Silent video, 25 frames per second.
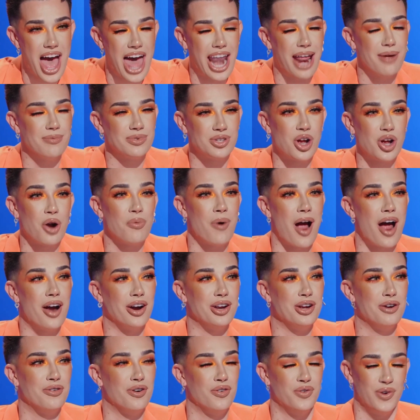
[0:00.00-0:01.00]
And I'm so proud
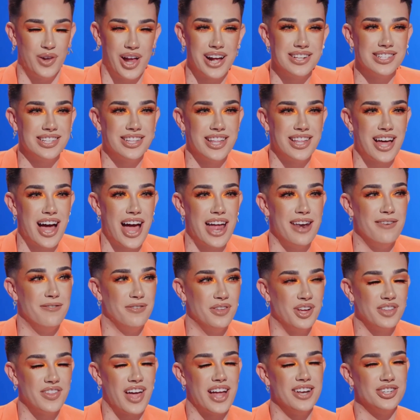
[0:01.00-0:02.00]
of you for realizing that and
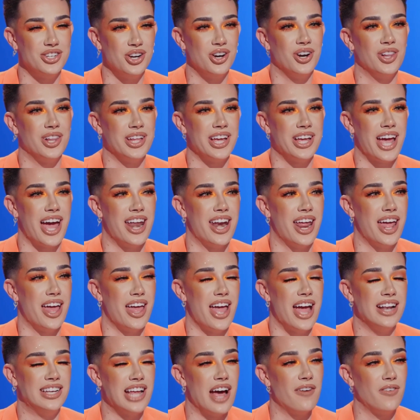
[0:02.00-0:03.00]
feeling that internally. And
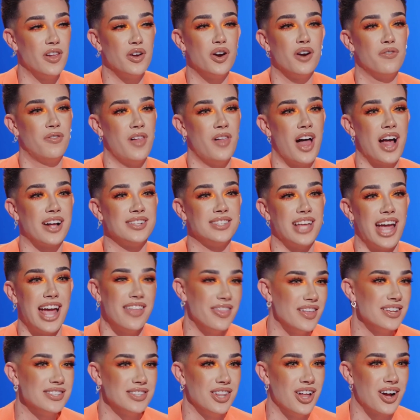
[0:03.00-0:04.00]
it definitely reflects
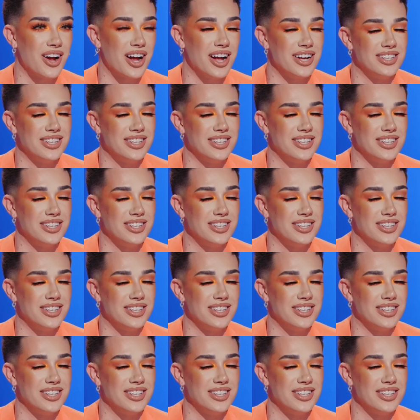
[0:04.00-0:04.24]
in this look